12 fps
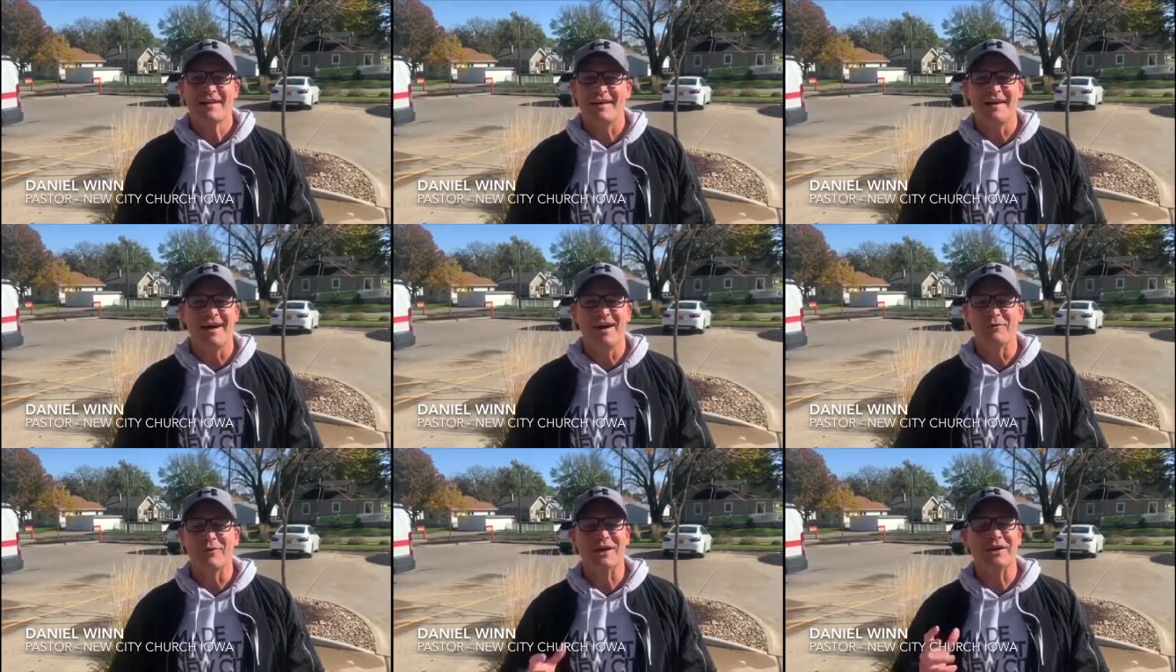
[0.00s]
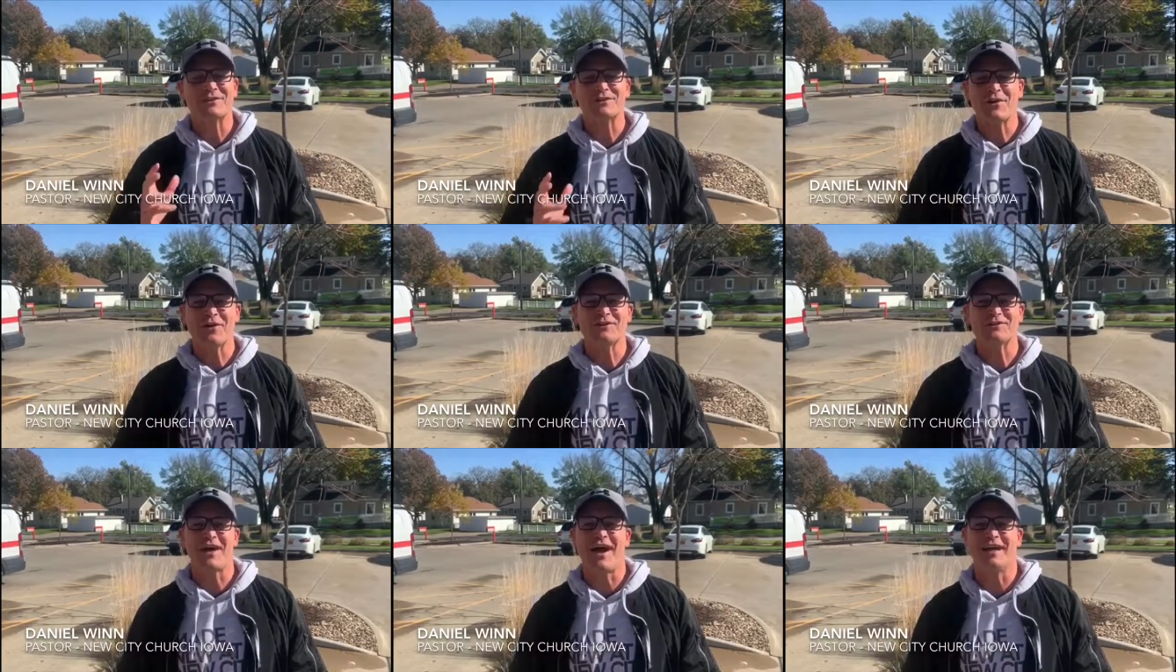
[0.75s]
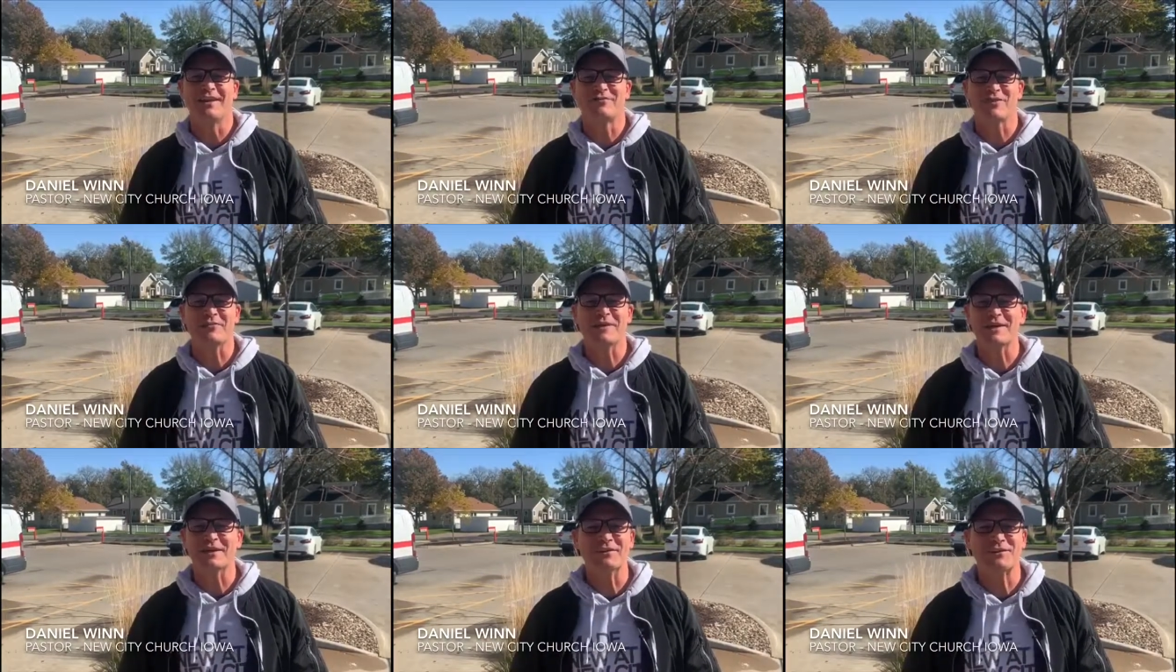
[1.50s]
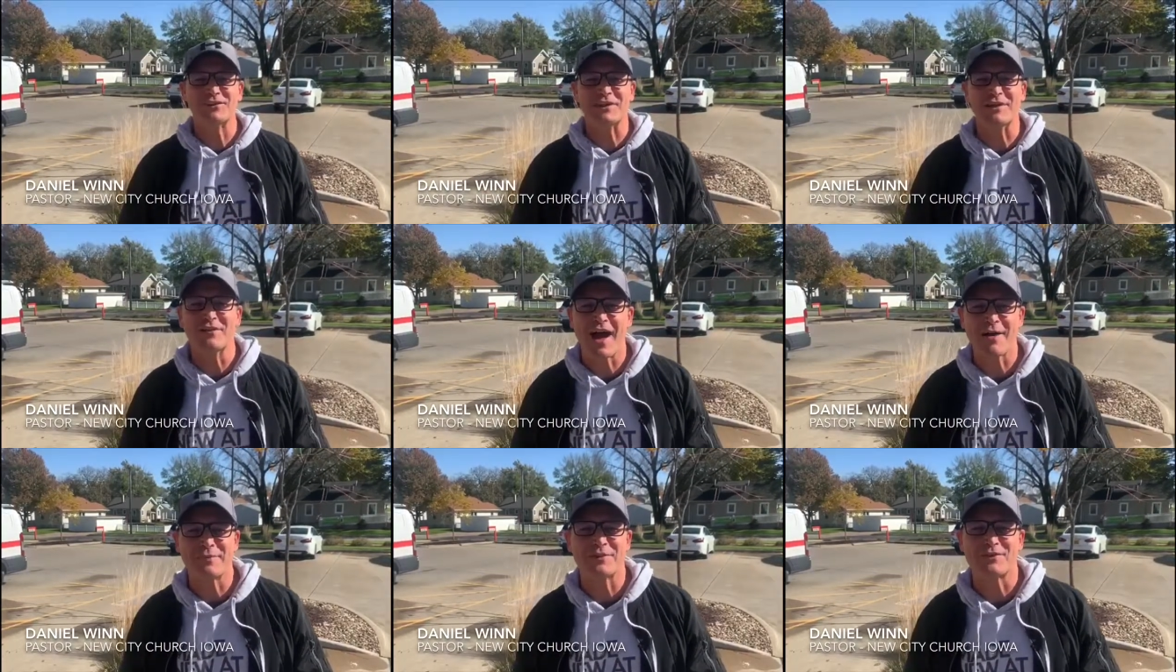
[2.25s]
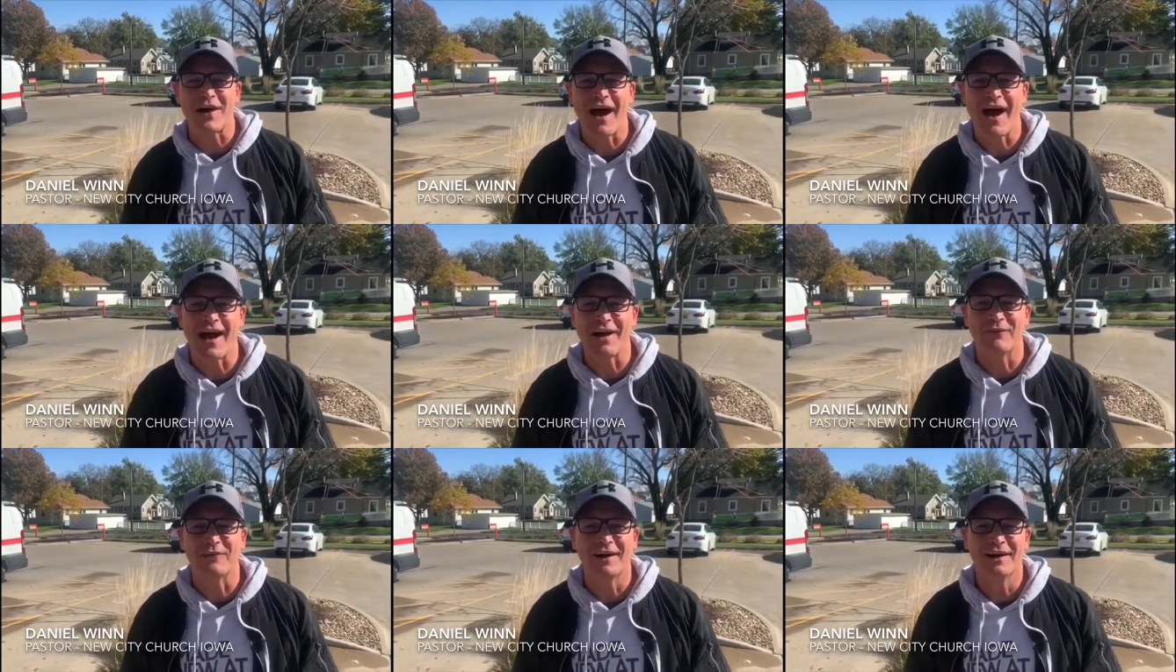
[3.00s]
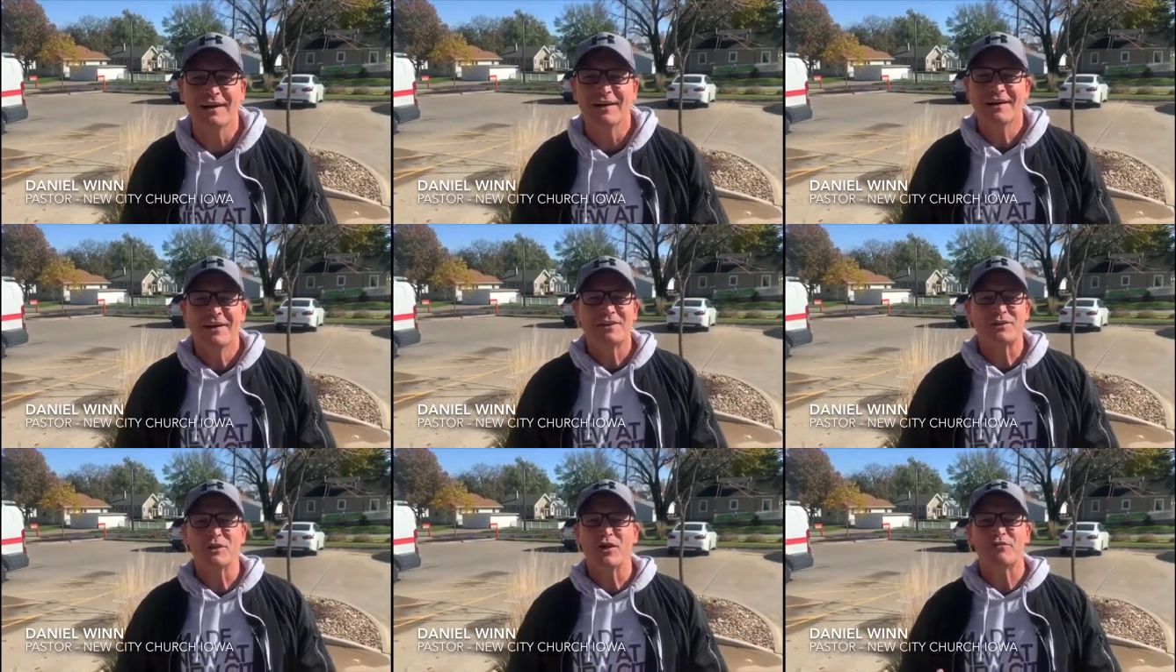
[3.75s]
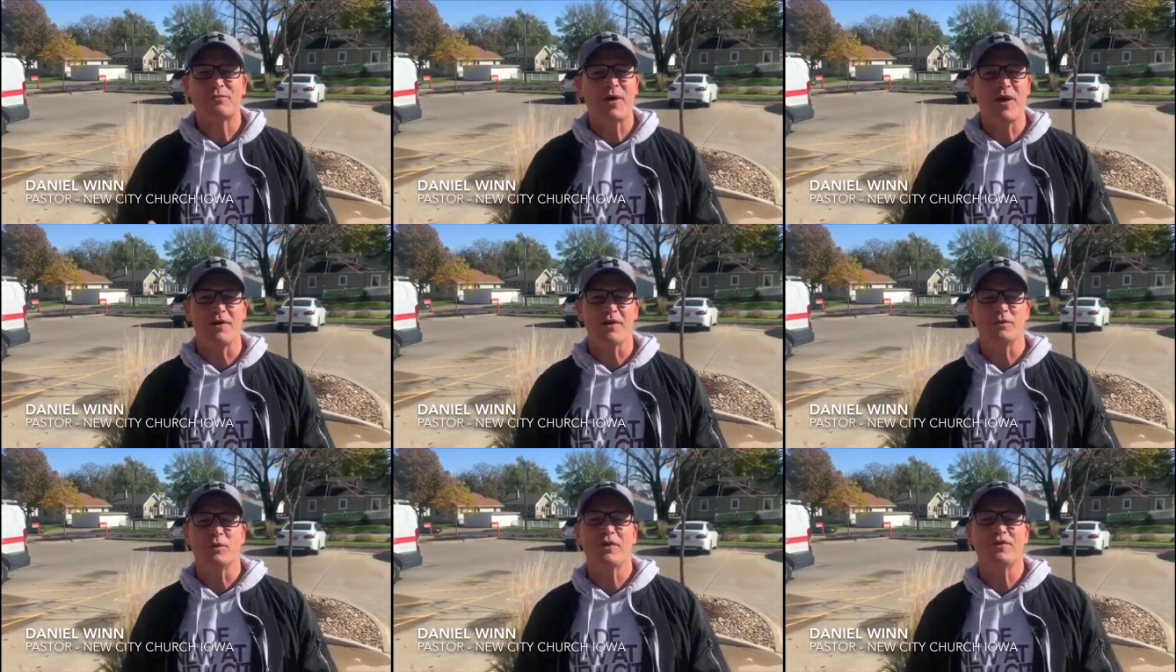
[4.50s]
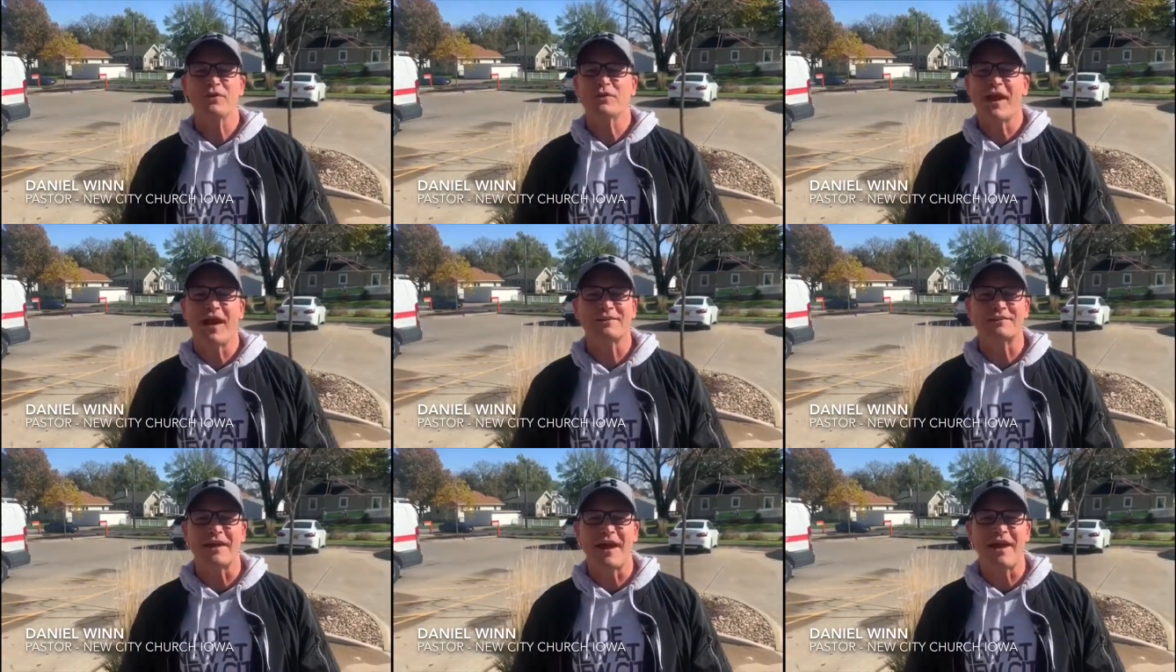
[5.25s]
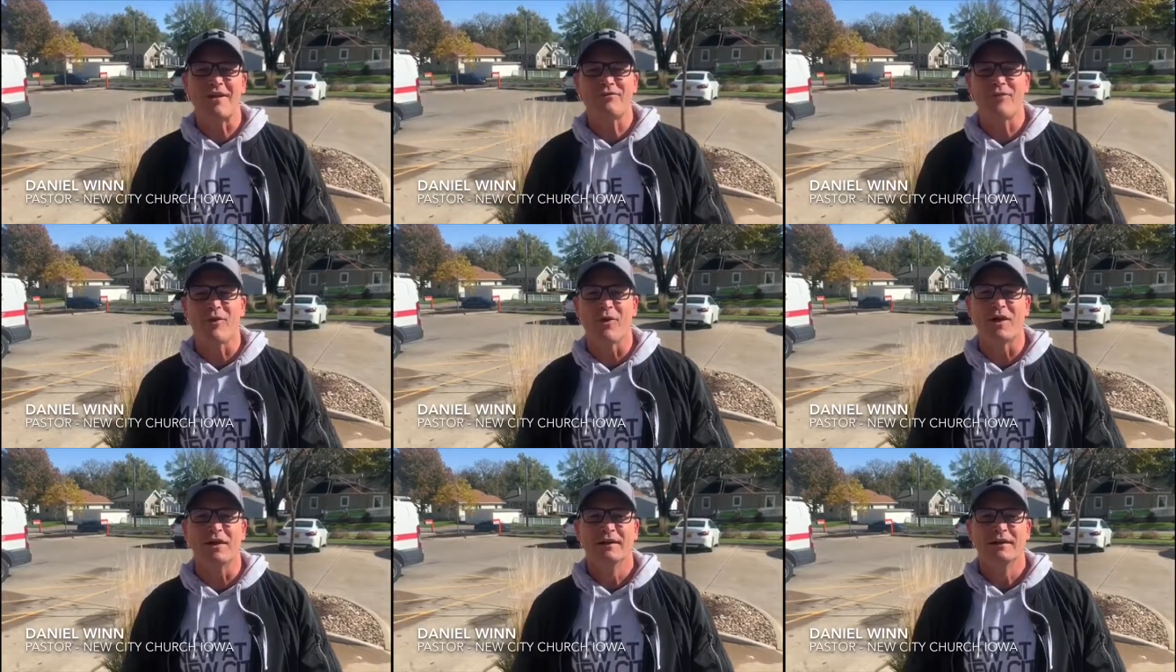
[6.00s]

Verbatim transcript: Uh, we are so excited from here in Cedar Rapids, Iowa, to have partnered with you guys now for